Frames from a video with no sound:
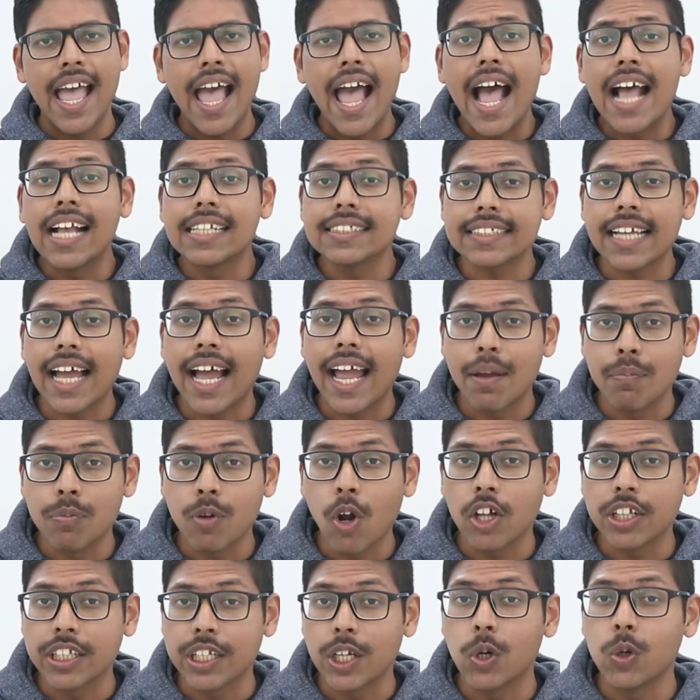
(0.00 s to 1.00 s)
As I am
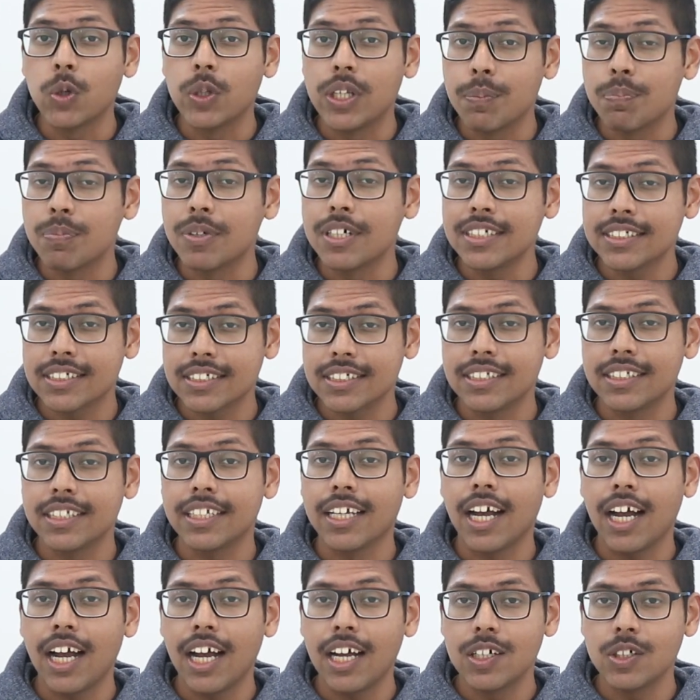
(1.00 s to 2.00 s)
not the only person in the
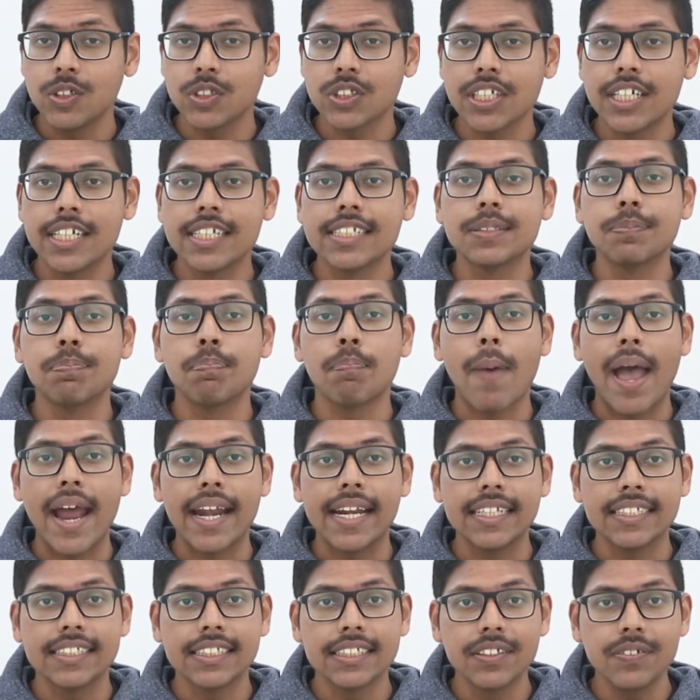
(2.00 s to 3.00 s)
house, it is
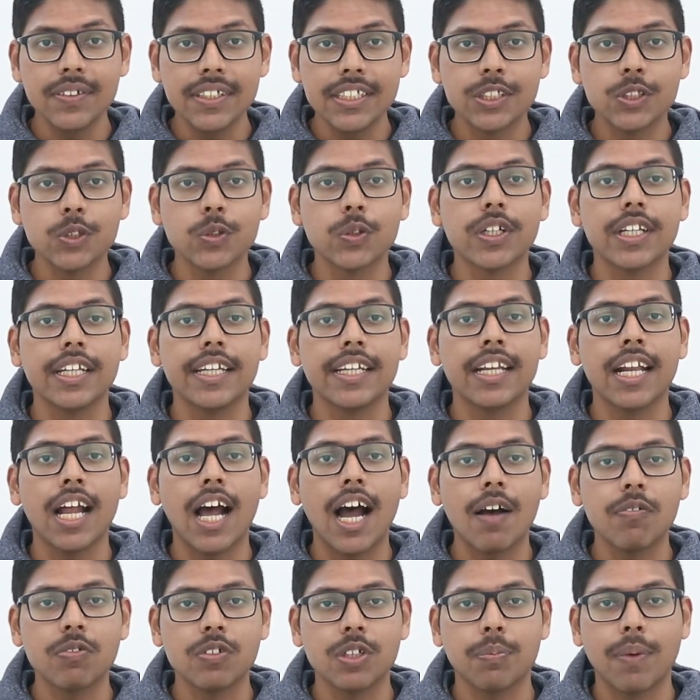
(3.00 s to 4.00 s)
mandatory to clean
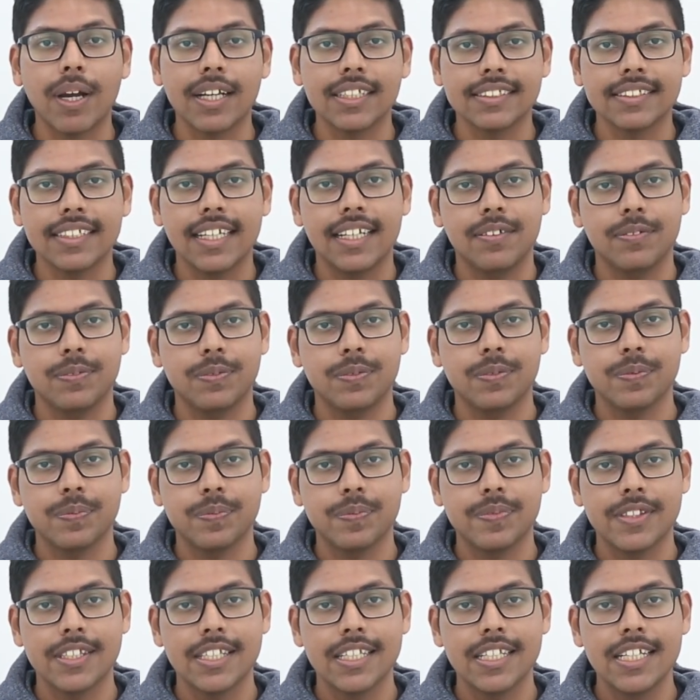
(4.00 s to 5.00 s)
after myself.
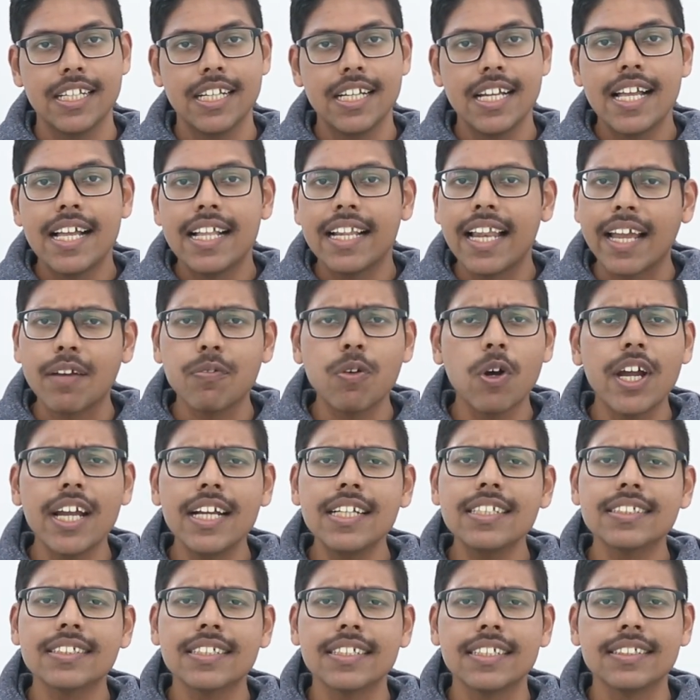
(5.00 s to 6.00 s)
Like for
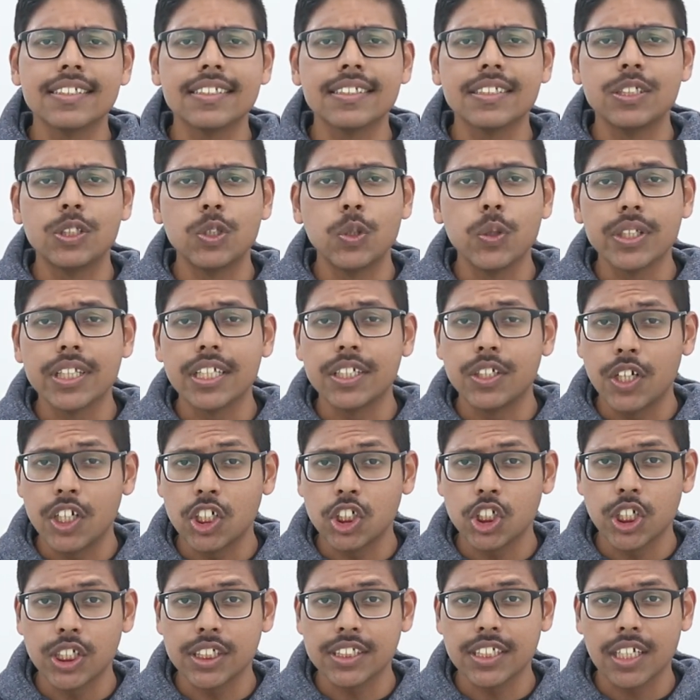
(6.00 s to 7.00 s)
instance, doing the
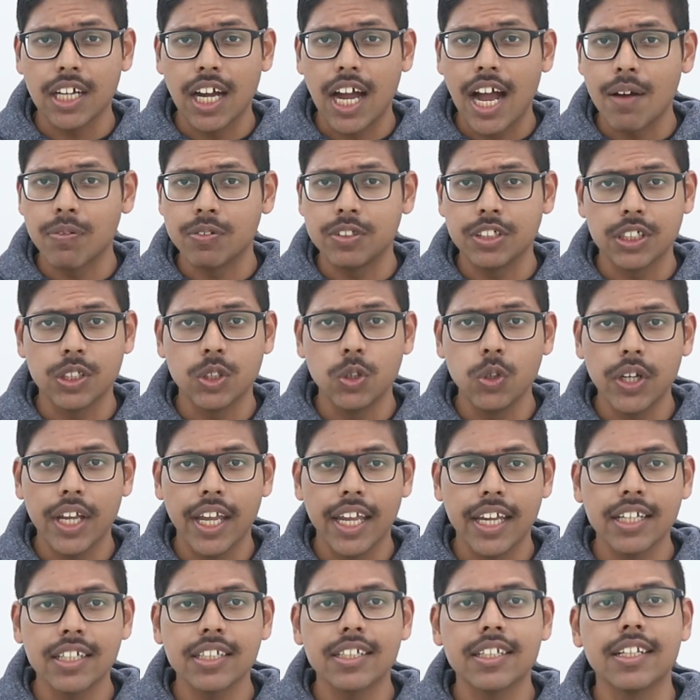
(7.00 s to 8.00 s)
dishes after
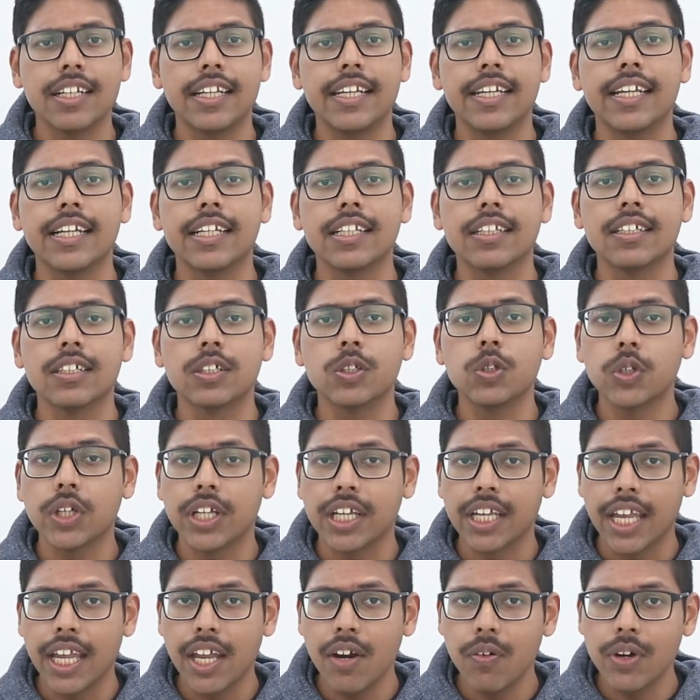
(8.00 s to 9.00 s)
cooking, cleaning the
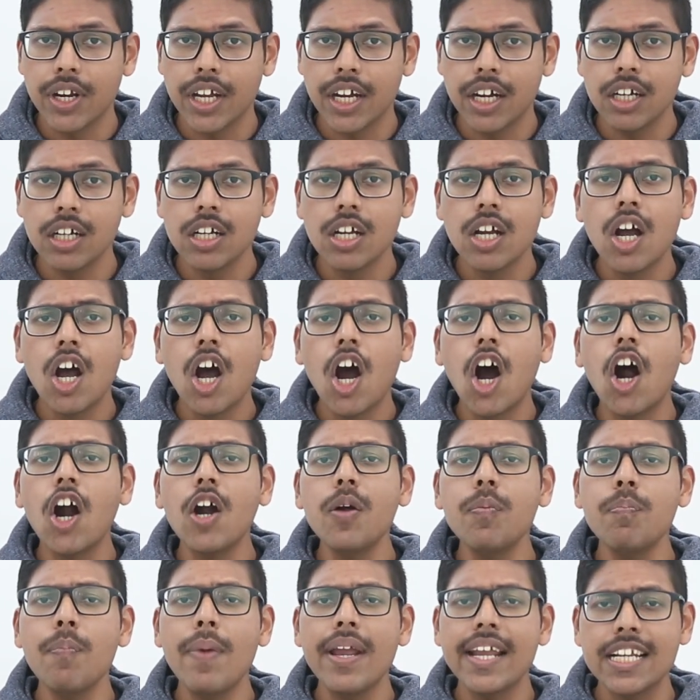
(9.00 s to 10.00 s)
cooking area, or
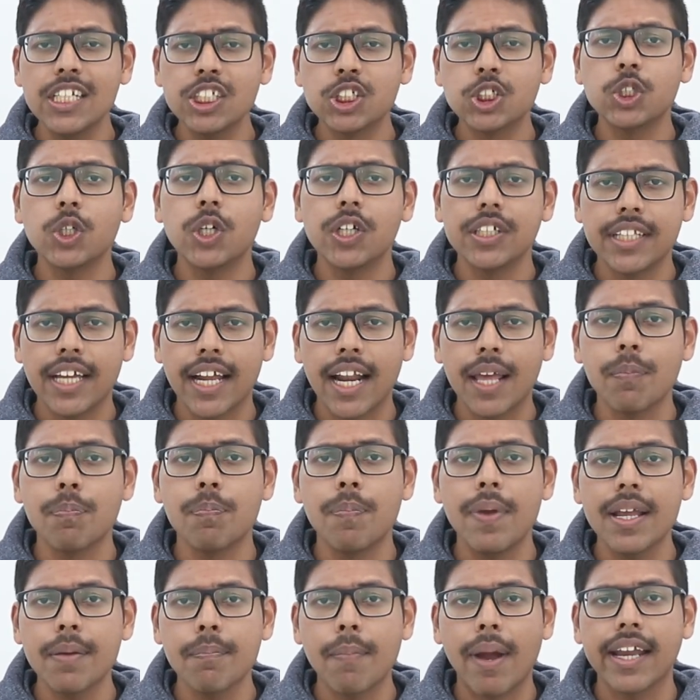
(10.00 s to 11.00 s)
making sure that I
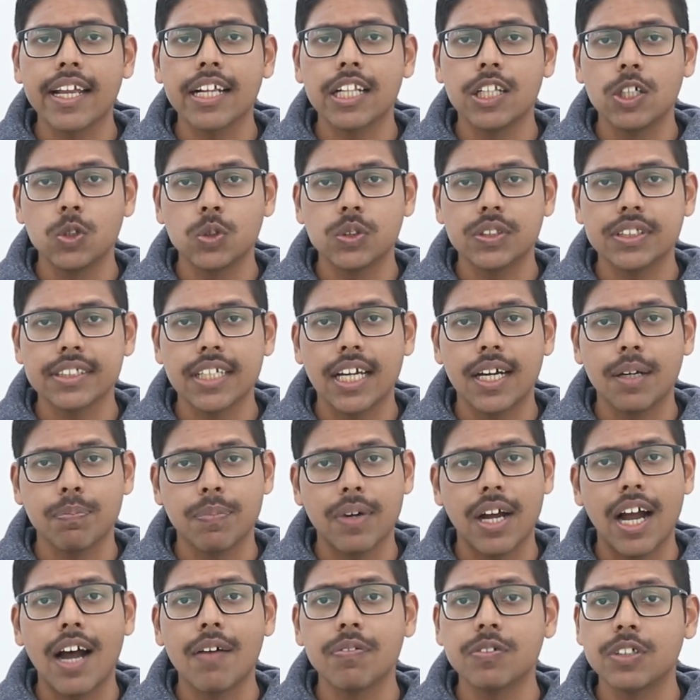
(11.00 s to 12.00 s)
pick my clothes up
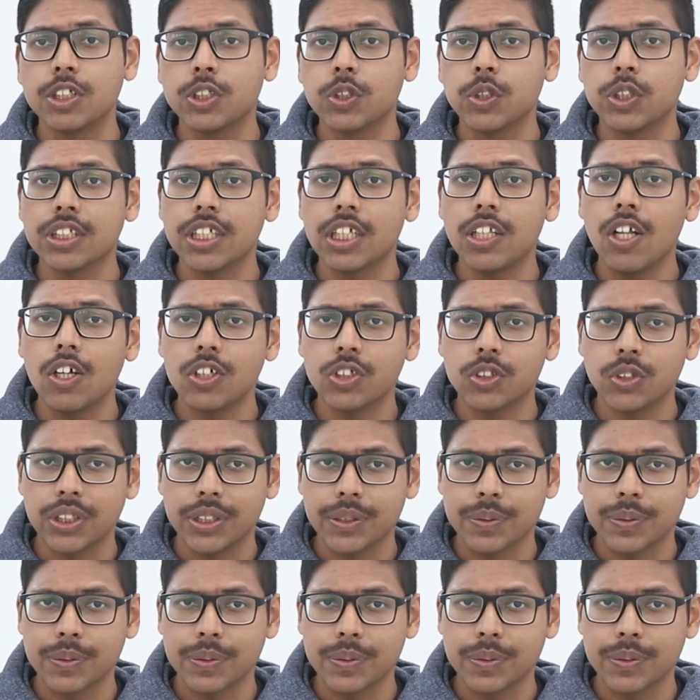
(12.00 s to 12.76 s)
after doing the laundry.